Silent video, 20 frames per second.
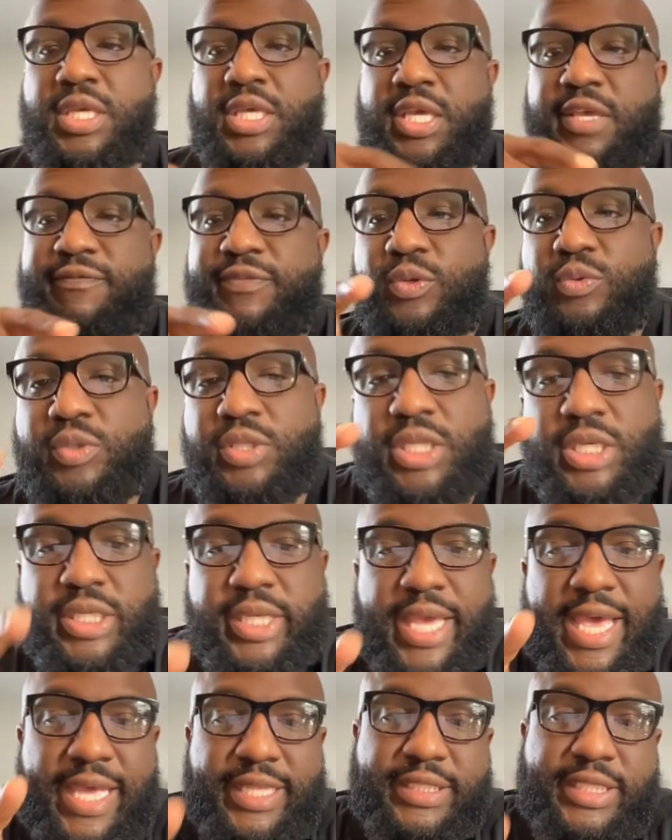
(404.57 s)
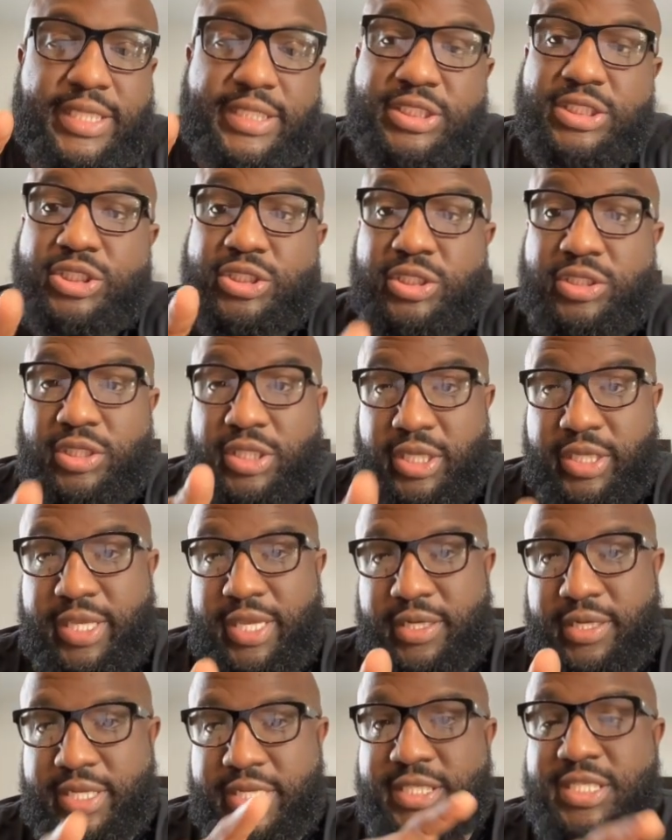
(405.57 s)
If you look at this,
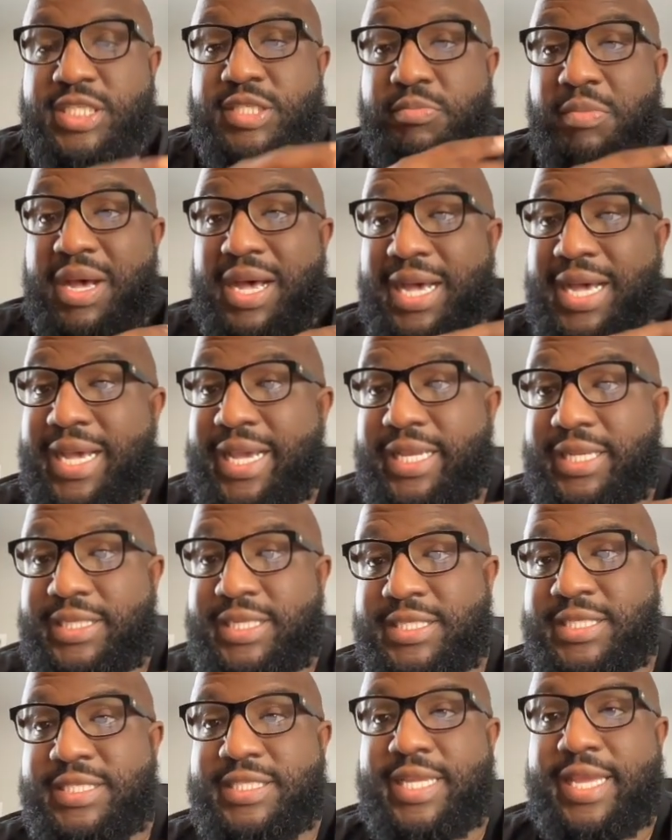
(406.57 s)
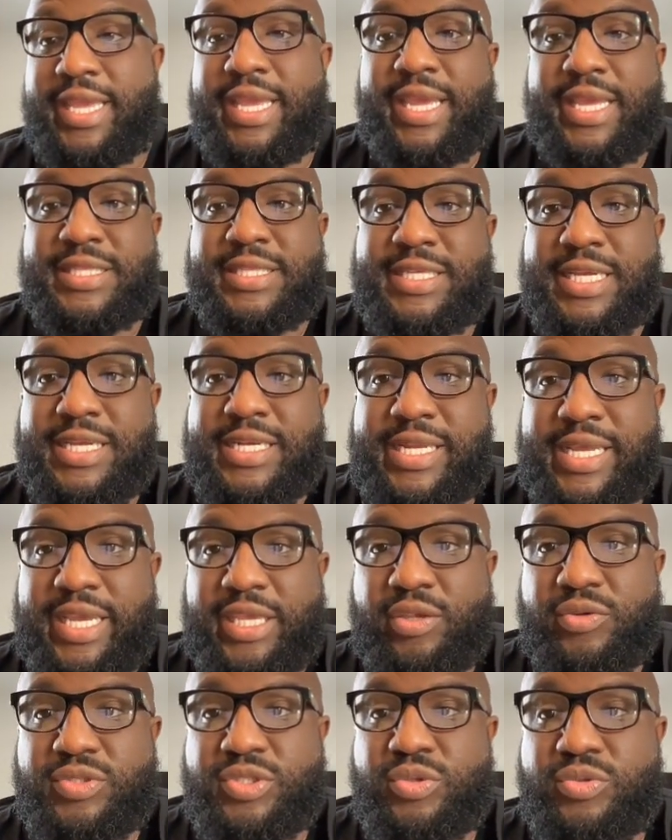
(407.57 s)
this is the Anton
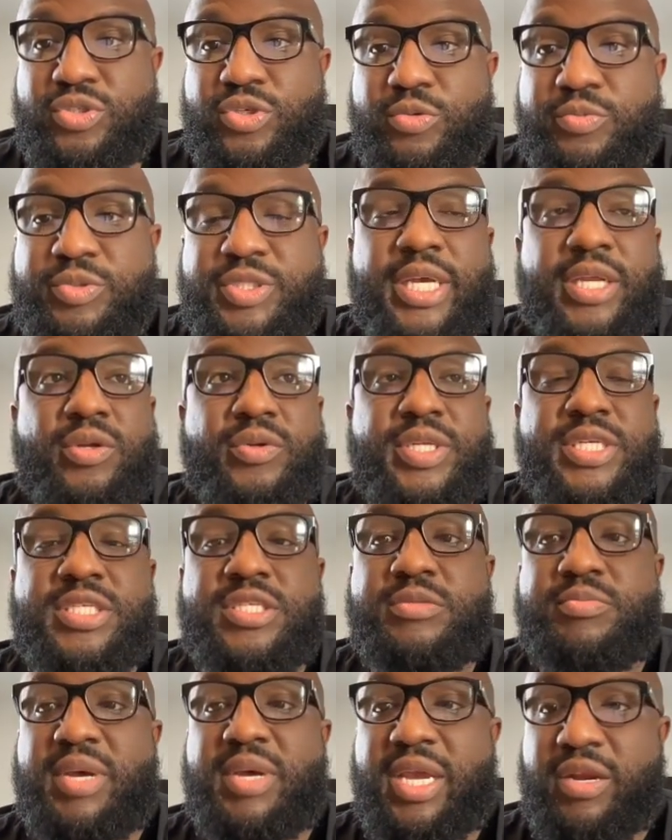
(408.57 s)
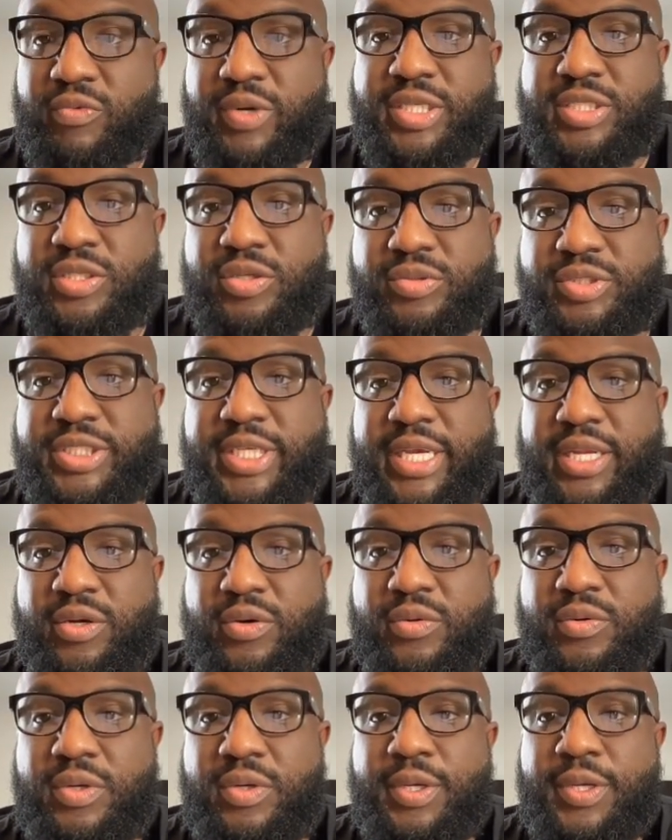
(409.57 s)
Daniels YouTube channel. This is my original
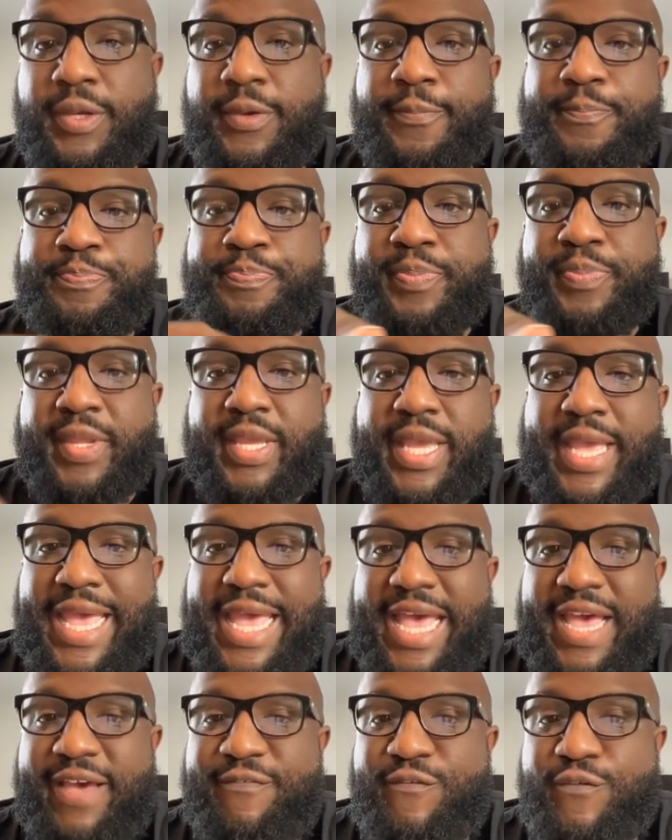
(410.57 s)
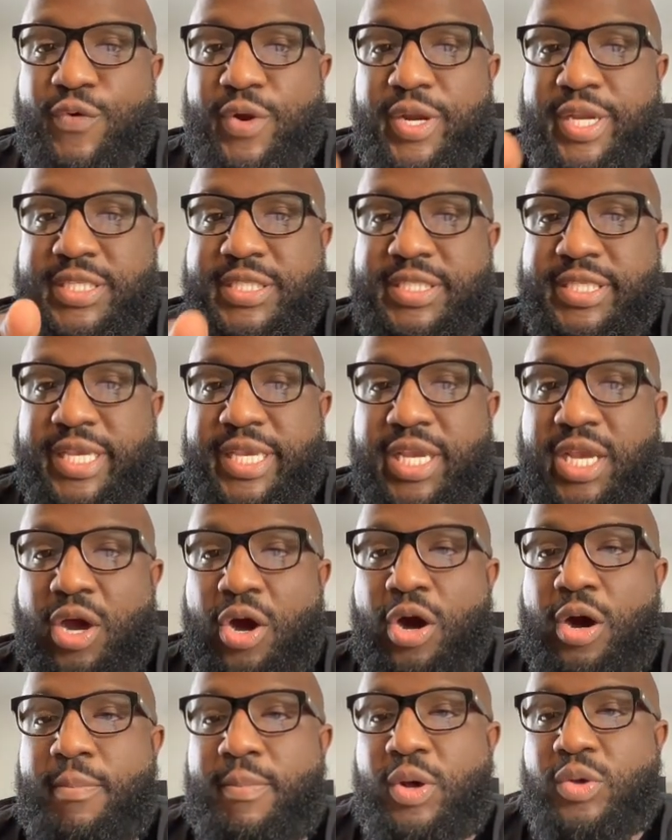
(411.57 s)
channel.
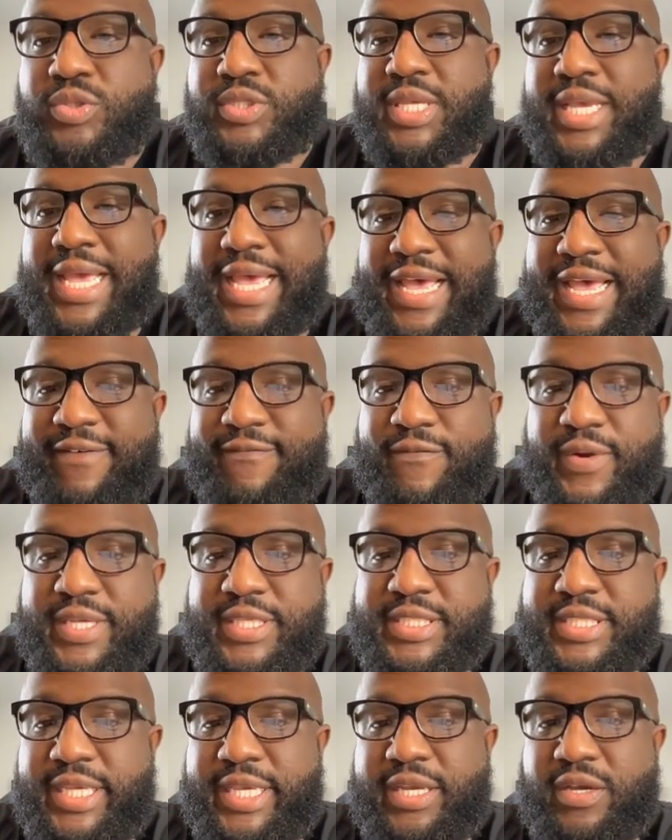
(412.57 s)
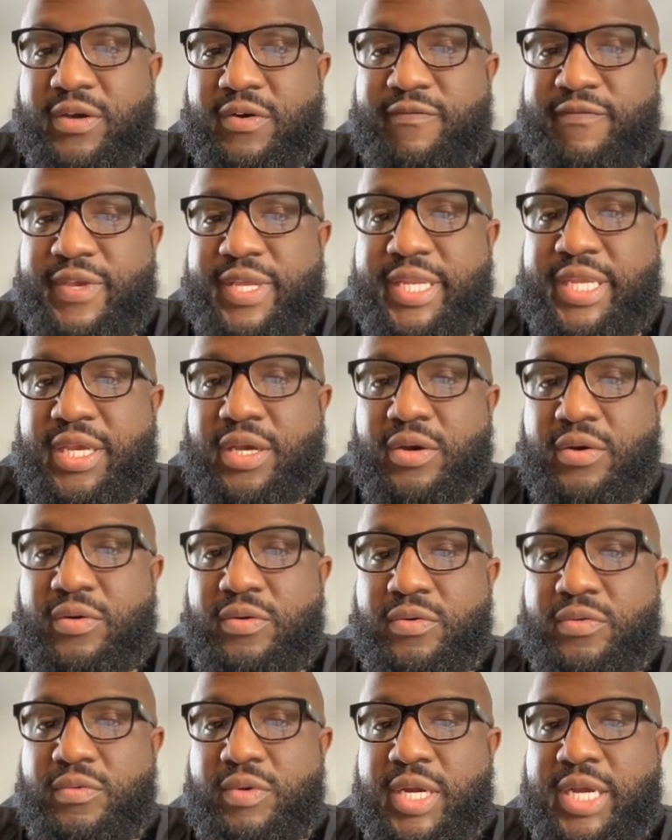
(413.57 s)
Almost every single video,
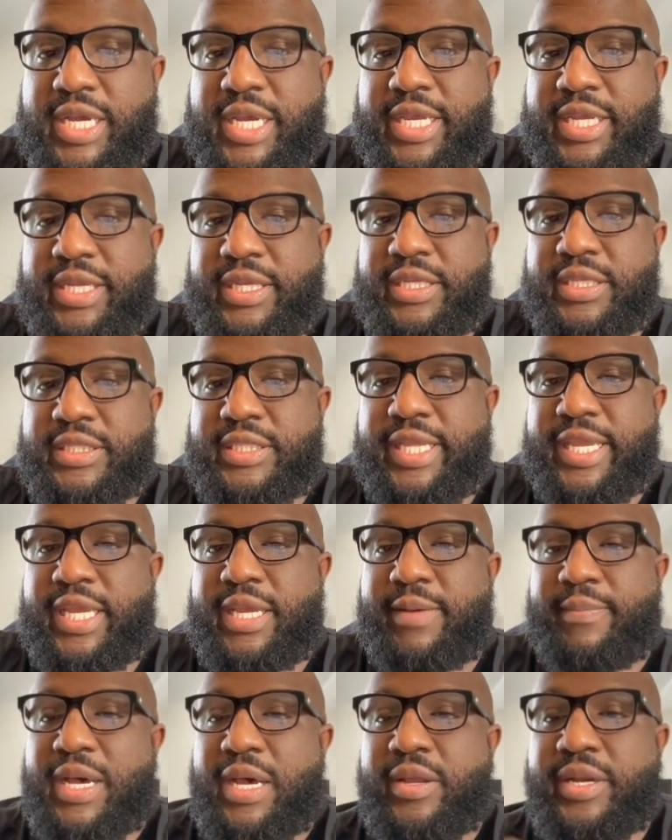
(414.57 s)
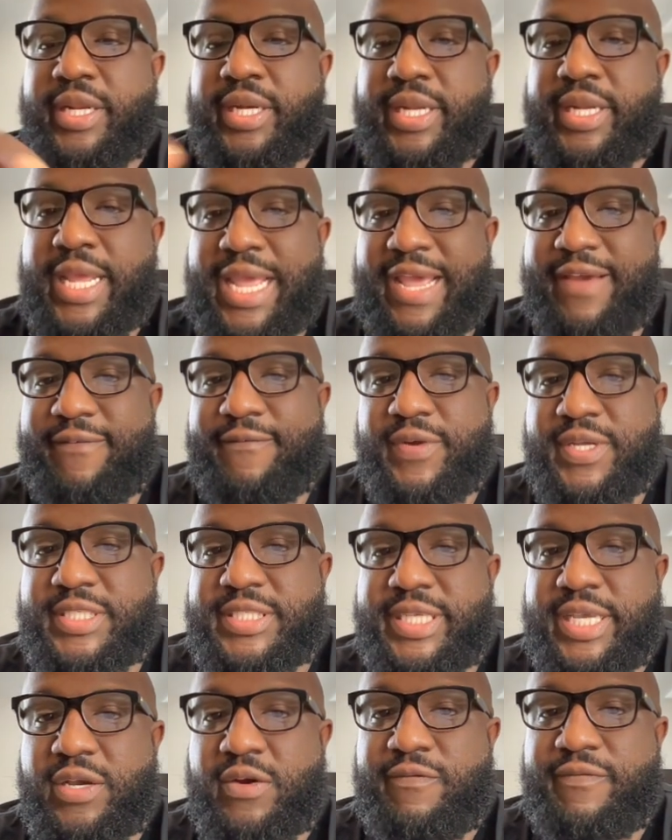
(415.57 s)
right? Think about it. Every
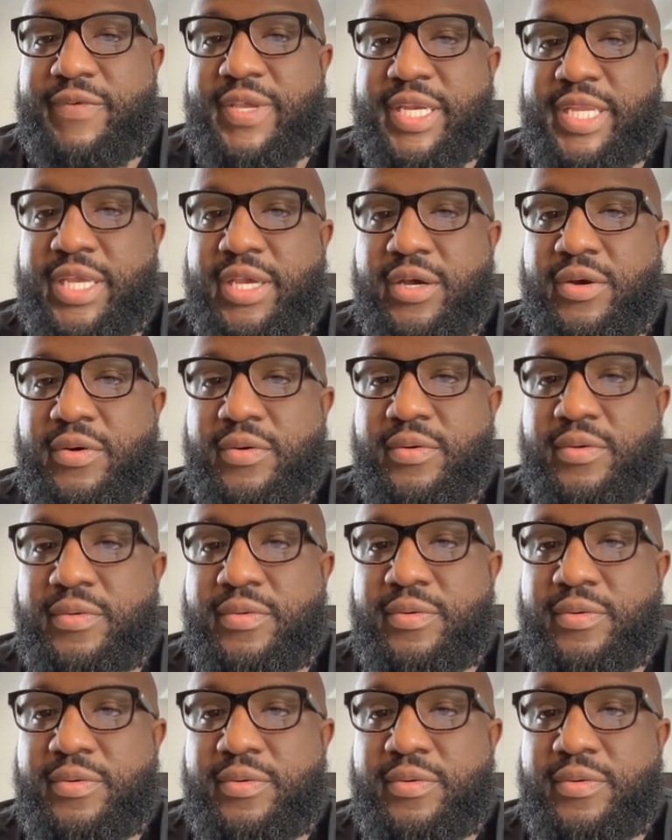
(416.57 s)
single video.